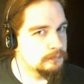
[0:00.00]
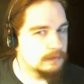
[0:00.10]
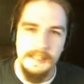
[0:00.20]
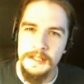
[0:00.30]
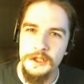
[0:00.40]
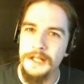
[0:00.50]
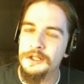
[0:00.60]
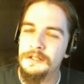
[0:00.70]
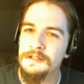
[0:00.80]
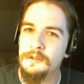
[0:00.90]
Did they
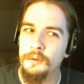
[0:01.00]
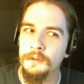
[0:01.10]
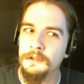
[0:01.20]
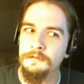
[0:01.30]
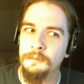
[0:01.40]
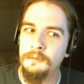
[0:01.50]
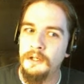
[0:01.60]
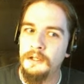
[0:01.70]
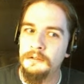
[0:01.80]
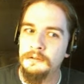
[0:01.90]
change it to order from
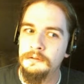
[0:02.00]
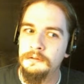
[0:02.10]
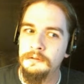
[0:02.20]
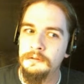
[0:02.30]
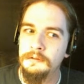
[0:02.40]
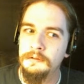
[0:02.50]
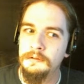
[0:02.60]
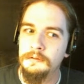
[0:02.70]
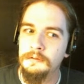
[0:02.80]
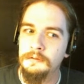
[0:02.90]
law?
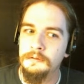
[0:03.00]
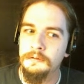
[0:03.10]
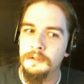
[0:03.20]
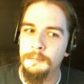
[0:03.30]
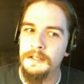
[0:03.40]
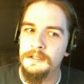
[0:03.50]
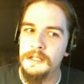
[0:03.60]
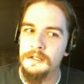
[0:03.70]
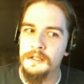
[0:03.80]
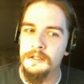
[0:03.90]
They might have
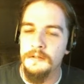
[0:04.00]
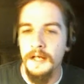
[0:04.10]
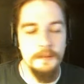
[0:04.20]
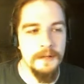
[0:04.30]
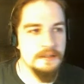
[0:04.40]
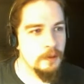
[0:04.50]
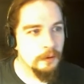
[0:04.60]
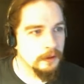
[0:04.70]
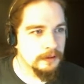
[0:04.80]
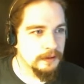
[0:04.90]
changed it. Anyways,
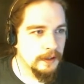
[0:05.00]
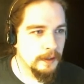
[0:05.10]
order,